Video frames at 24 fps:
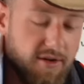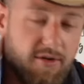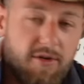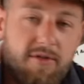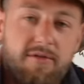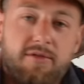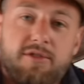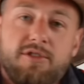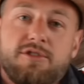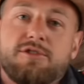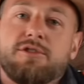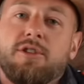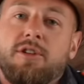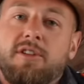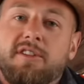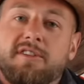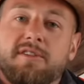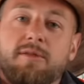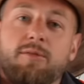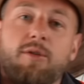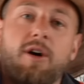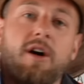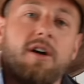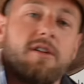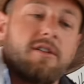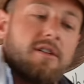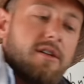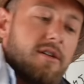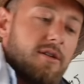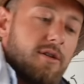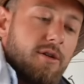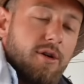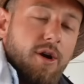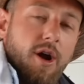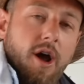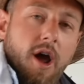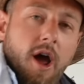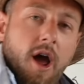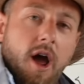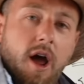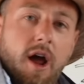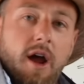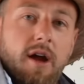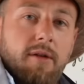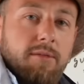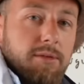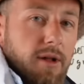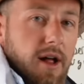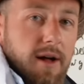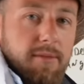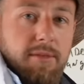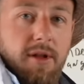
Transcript: over the shoulders and walking around going, hey, blah,